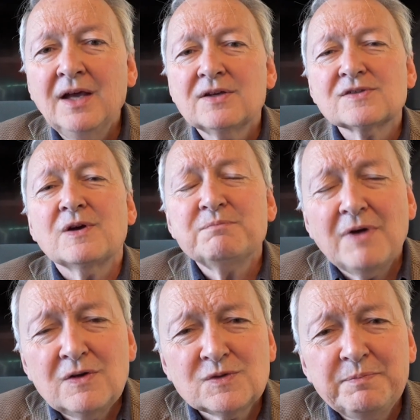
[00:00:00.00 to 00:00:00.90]
So
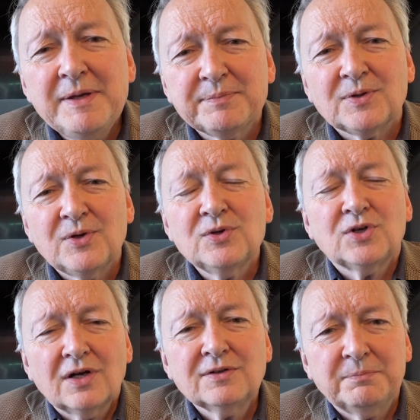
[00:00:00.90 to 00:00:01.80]
most people who
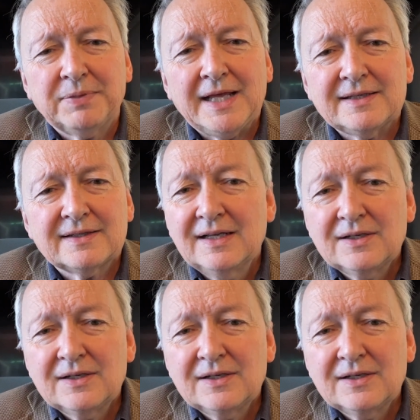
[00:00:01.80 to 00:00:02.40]
contemplate,